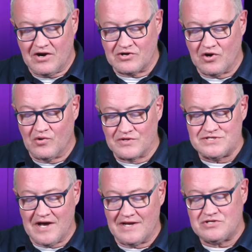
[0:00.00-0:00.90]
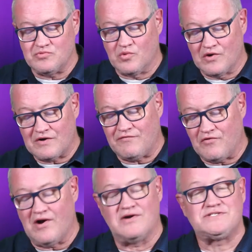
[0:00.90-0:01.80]
our goal is not to work
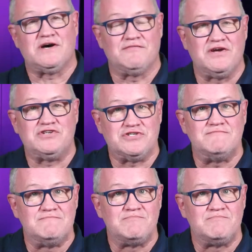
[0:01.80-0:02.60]
for our salvation